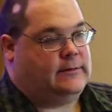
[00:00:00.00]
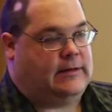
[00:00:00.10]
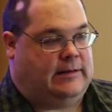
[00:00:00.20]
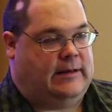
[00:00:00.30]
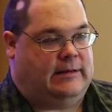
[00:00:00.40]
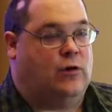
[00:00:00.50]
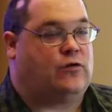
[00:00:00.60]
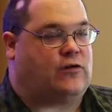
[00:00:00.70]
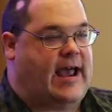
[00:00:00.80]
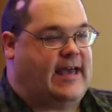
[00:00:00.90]
The
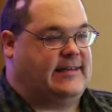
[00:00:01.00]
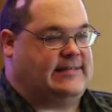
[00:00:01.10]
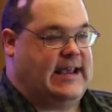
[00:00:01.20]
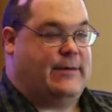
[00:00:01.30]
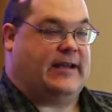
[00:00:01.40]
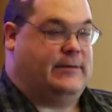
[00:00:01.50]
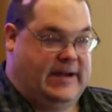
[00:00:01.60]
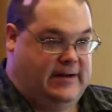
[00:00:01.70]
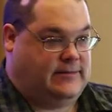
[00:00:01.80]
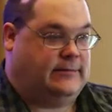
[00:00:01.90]
user has the same
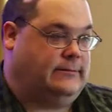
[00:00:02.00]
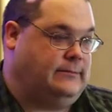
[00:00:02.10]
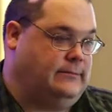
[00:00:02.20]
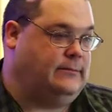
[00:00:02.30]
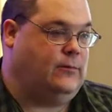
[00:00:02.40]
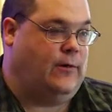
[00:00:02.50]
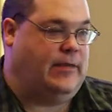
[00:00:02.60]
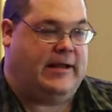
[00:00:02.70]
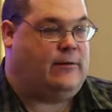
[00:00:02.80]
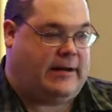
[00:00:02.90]
expectation. Whether
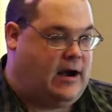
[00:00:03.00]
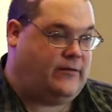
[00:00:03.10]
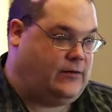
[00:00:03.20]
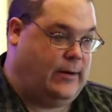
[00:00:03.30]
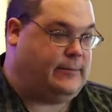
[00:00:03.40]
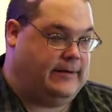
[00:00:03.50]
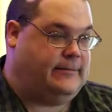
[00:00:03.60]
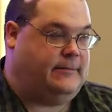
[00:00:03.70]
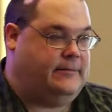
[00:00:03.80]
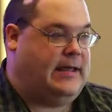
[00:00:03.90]
they don't care if it's a website.
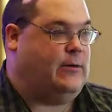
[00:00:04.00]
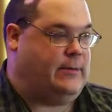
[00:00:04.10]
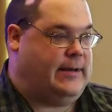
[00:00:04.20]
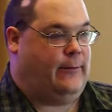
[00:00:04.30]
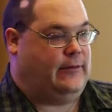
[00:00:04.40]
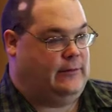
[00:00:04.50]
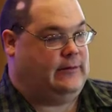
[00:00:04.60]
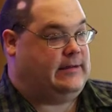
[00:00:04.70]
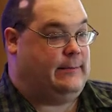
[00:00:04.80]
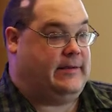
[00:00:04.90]
They want to be able to do the
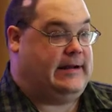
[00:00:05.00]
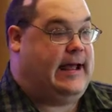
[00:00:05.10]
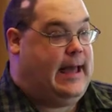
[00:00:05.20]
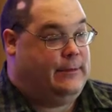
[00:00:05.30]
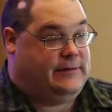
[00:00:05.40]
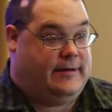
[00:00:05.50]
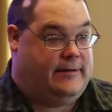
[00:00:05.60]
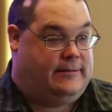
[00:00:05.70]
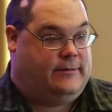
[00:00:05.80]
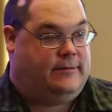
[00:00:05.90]
same thing that
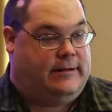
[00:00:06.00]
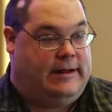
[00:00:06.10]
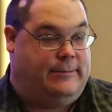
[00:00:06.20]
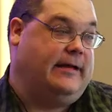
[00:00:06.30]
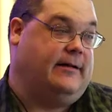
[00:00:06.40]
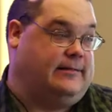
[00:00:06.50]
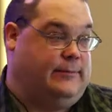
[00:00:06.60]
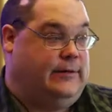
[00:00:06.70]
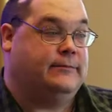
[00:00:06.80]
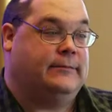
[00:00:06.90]
Amazon or eBay lets them
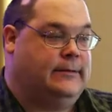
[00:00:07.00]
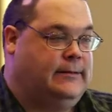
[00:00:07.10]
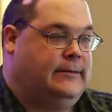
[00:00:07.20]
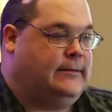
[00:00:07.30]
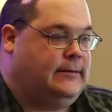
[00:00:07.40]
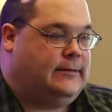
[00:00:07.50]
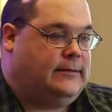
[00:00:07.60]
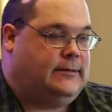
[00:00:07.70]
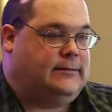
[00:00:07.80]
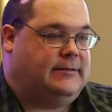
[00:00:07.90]
do.
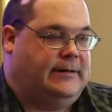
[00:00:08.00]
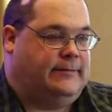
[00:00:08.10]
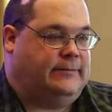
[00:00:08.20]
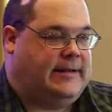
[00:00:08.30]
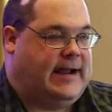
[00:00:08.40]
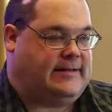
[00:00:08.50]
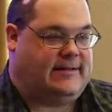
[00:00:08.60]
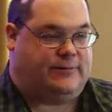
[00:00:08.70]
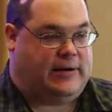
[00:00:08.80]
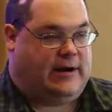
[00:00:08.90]
So the days of
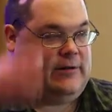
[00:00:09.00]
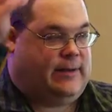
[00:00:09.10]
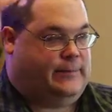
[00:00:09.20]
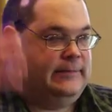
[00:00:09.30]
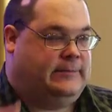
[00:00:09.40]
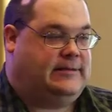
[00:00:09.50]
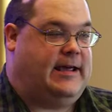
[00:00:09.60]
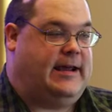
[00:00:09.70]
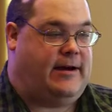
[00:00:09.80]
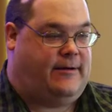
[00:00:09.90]
just putting a grid up and
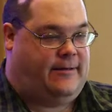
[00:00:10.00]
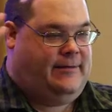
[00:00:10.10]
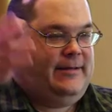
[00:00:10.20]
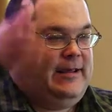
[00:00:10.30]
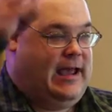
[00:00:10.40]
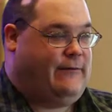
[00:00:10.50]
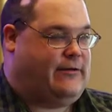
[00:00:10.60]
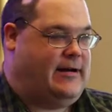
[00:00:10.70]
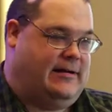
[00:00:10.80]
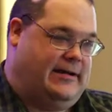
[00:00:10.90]
saying, here, you have a
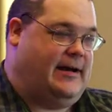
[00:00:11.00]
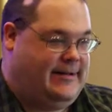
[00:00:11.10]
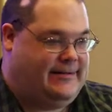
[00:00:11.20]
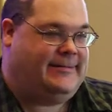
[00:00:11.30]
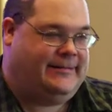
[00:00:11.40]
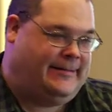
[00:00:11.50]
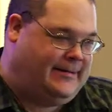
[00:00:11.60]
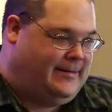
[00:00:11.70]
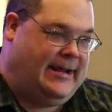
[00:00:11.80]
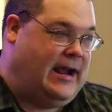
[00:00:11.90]
grid, you're done,
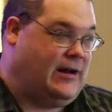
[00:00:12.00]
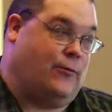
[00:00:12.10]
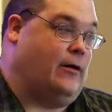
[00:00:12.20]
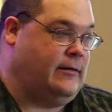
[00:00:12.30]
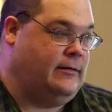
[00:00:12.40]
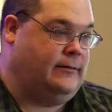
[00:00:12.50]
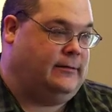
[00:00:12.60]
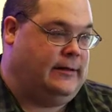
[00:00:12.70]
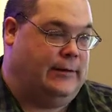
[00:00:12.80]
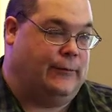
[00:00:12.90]
ain't going to work
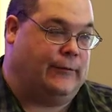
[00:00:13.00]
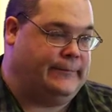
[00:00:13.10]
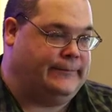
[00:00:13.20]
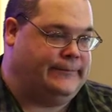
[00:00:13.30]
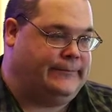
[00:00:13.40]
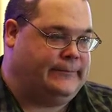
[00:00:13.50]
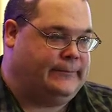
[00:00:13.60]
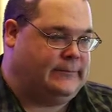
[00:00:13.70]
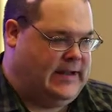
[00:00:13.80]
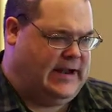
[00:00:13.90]
anymore.
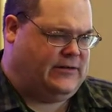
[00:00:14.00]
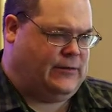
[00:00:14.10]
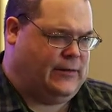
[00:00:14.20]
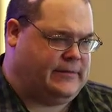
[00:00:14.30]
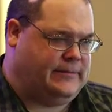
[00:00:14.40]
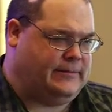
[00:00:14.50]
Did I answer your question?